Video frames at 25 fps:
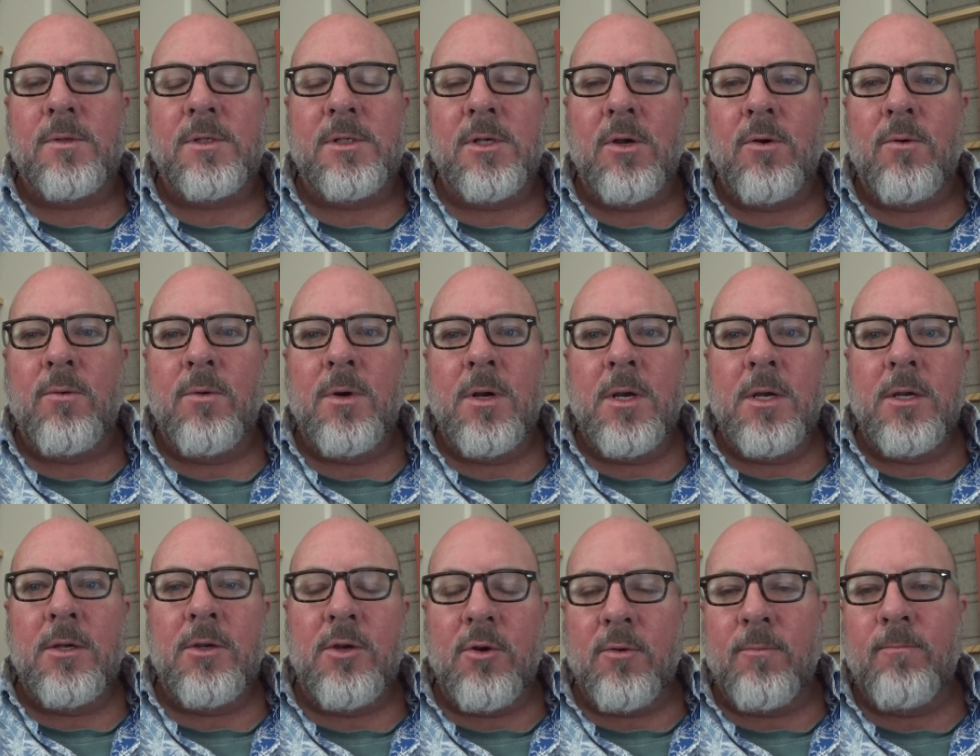So
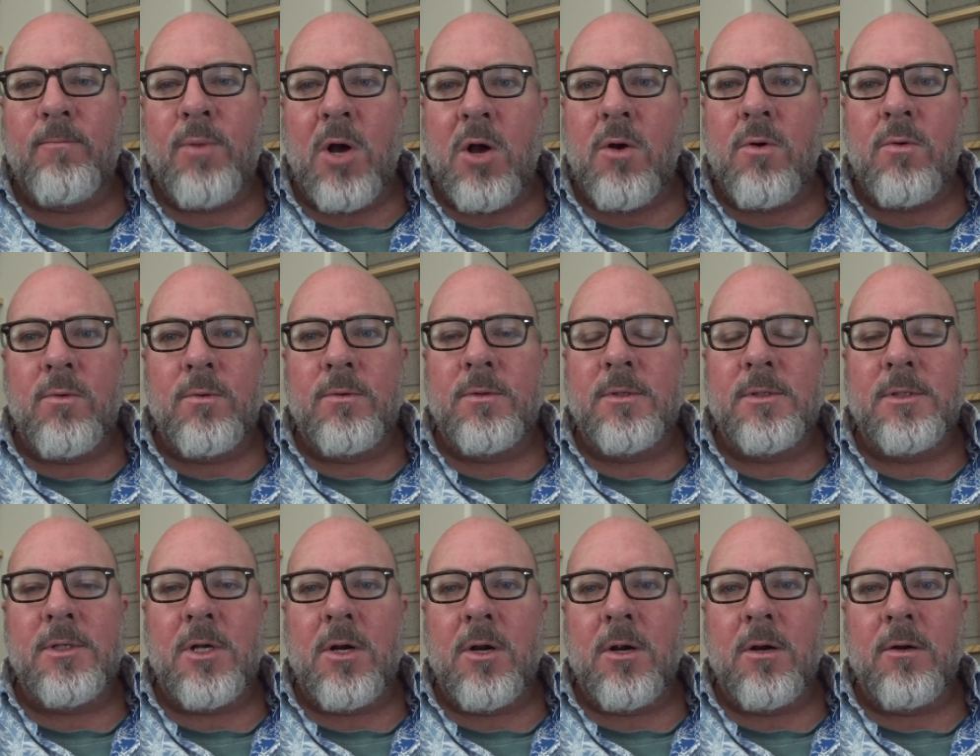your
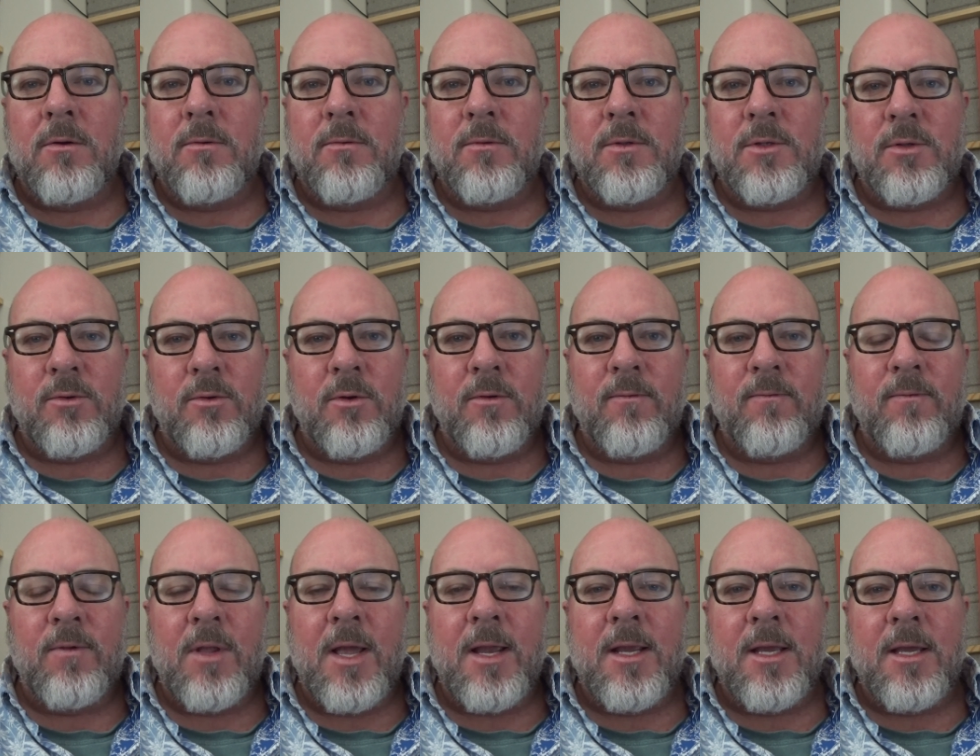bones are sort
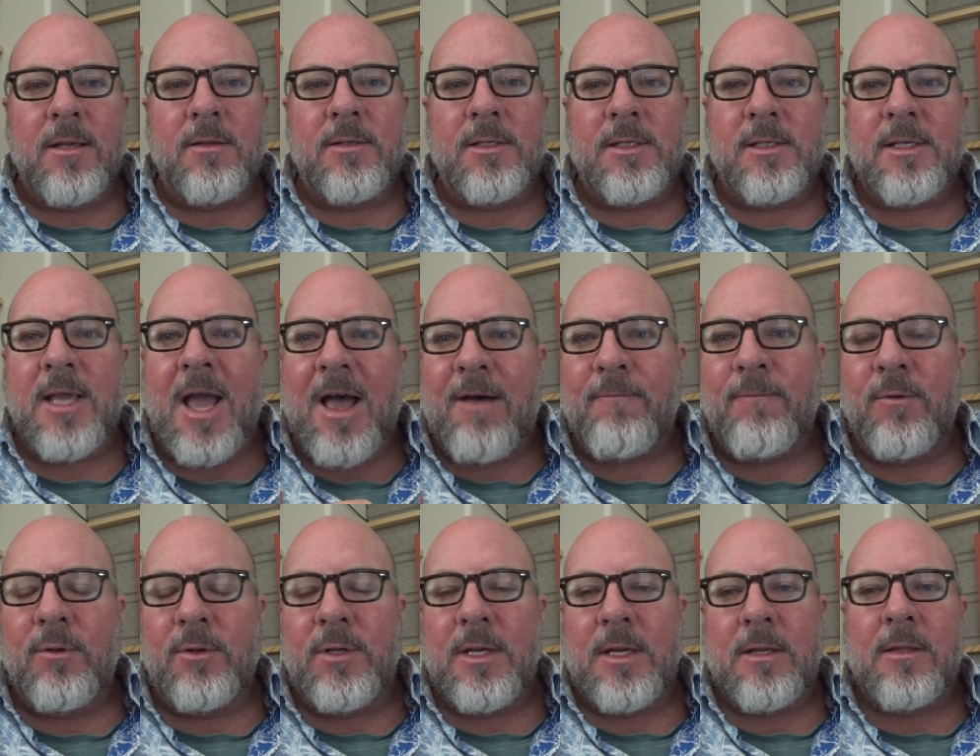of like a
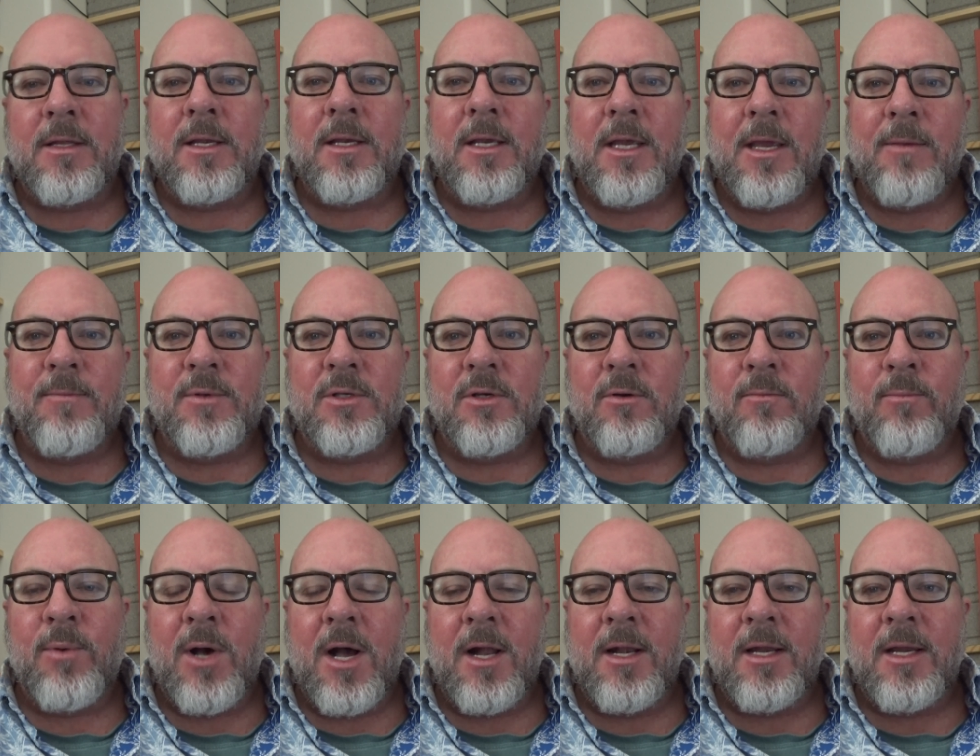scaffolding that keeps your
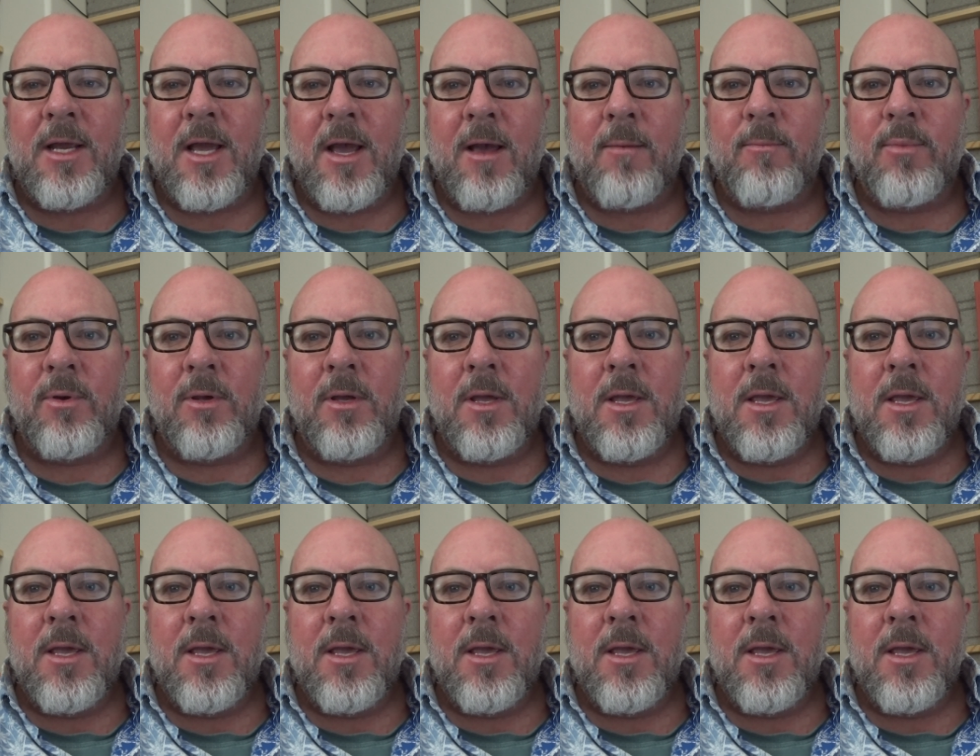body up.